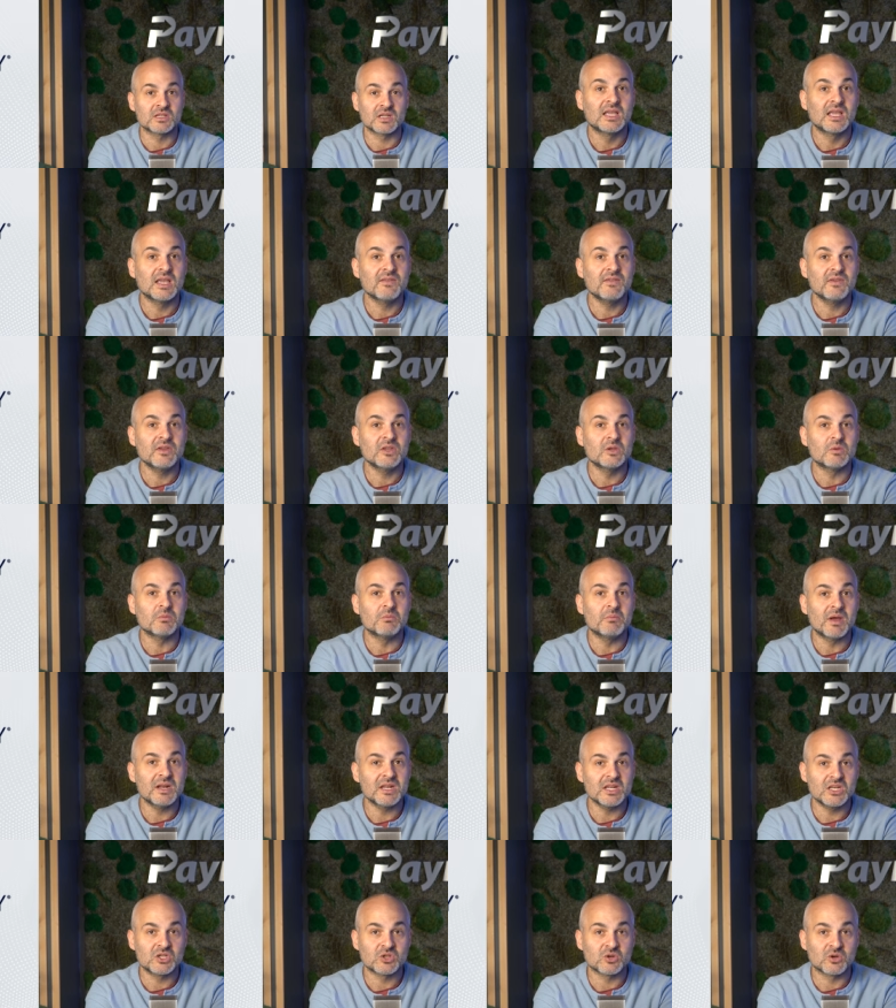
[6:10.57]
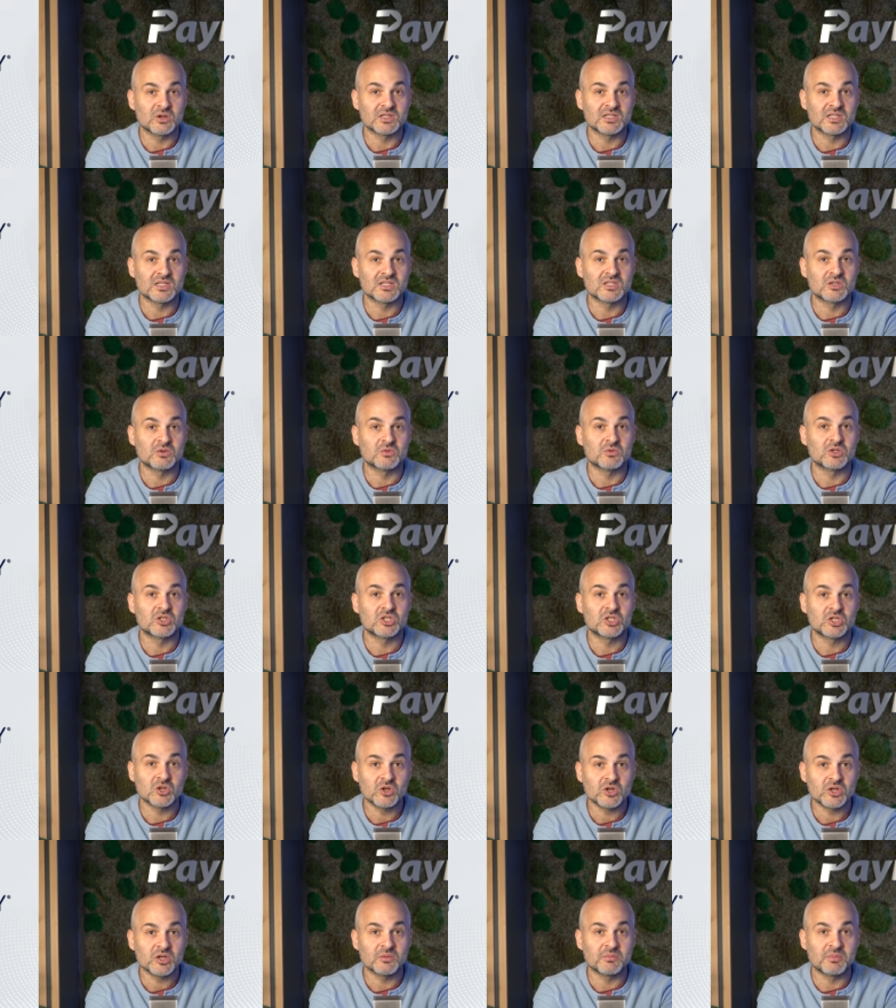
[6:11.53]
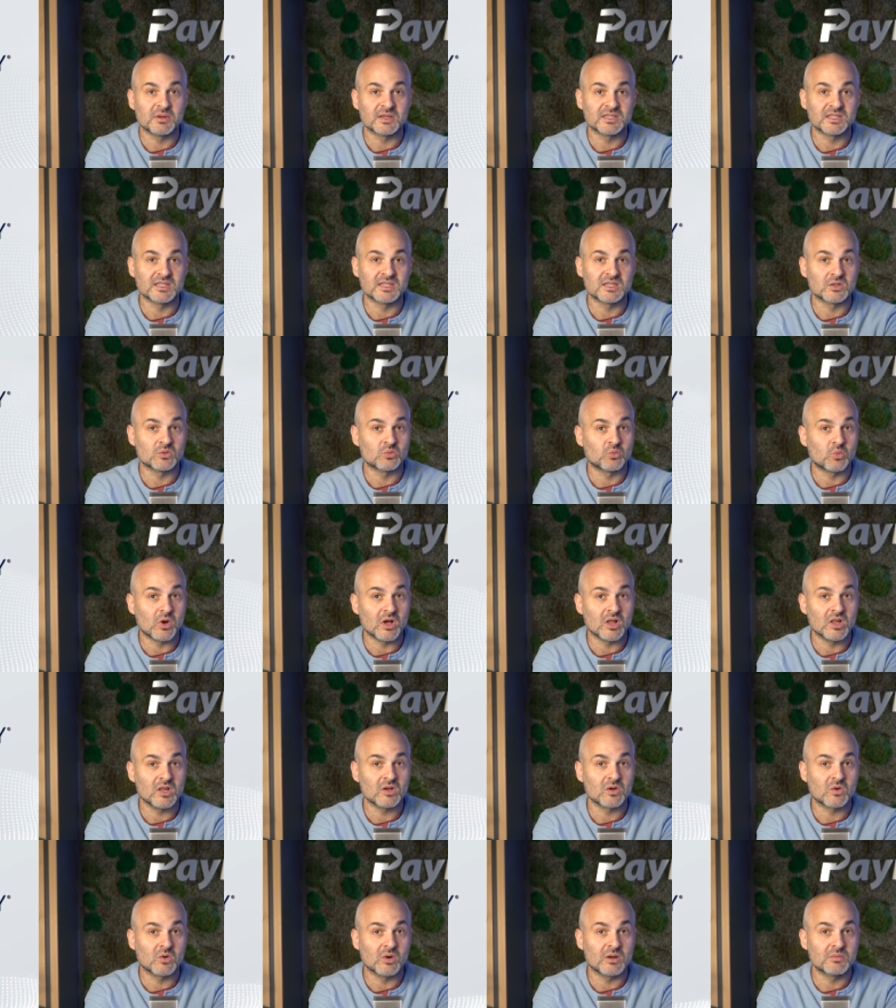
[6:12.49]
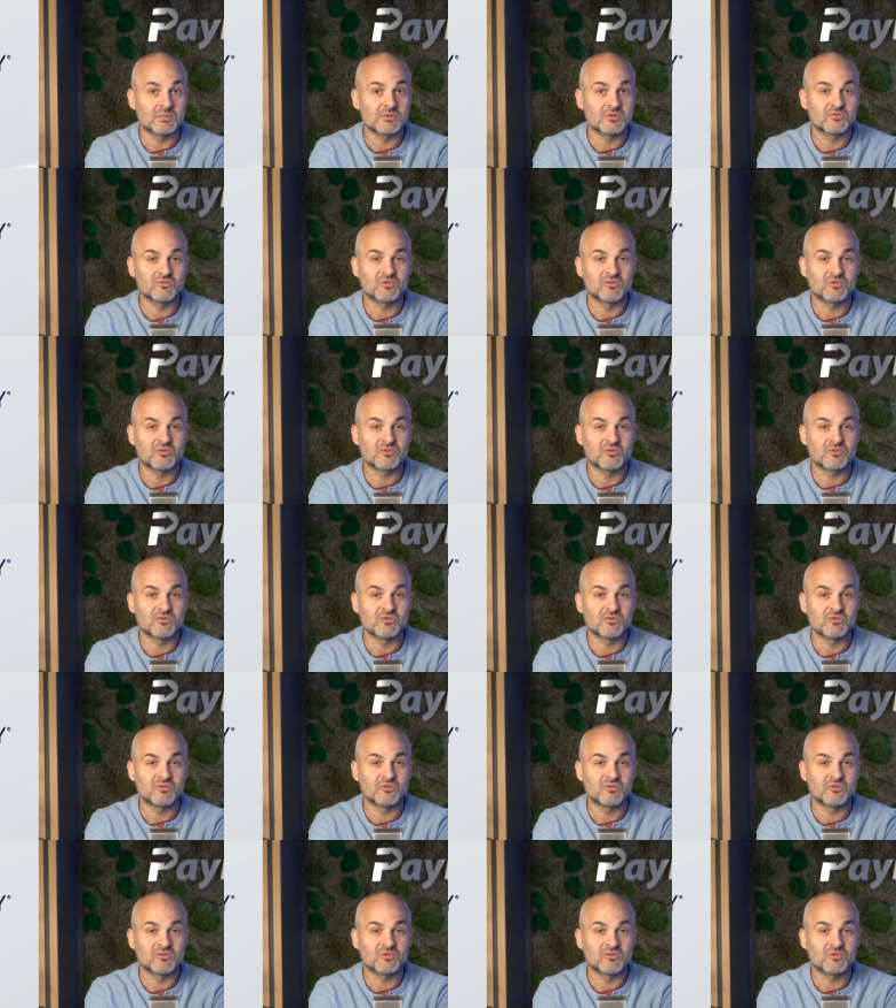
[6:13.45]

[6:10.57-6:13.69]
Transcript: giving you many choices to ensure your business is well equipped